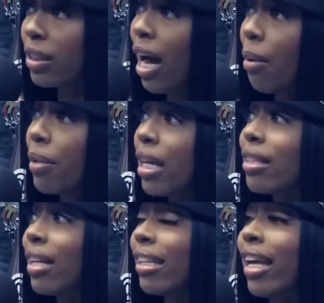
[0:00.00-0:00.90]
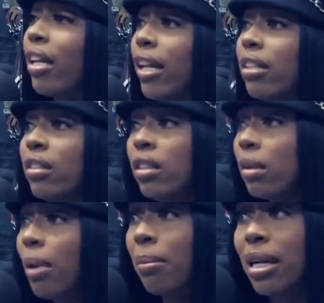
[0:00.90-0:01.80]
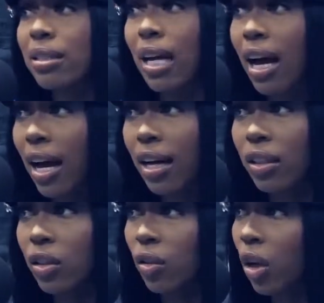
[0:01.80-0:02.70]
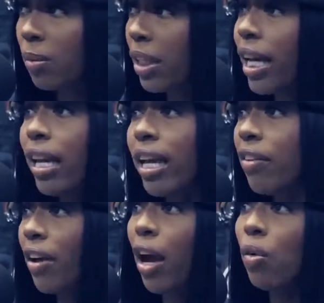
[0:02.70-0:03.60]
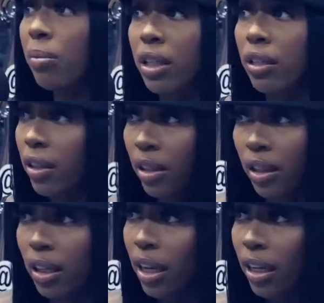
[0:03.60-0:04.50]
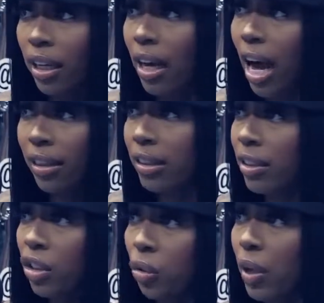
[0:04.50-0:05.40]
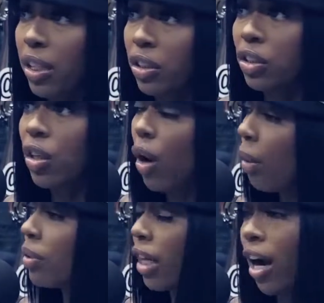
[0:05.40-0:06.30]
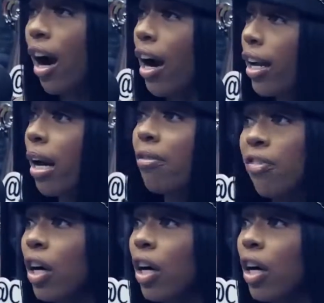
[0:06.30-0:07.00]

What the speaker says: to sign me, it's like they stuck by my side. Mm-hmm. You know what I'm saying? They even helped me. Mm-hmm. At the situation, so I was like, all right. I'm